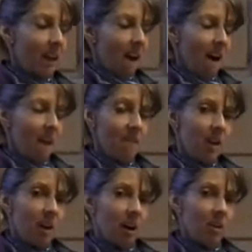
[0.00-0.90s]
of
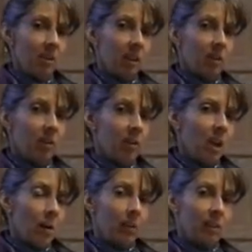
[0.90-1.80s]
a crust
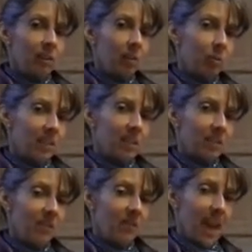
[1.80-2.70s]
with the sweetness
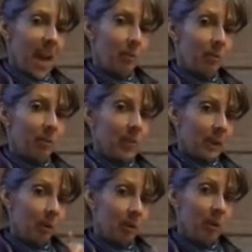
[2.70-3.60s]
of the apples. And I'm
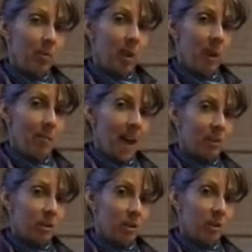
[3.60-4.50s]
going to be right back to
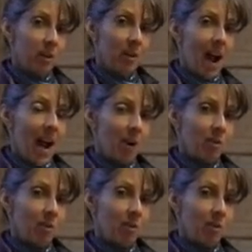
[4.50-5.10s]
show you how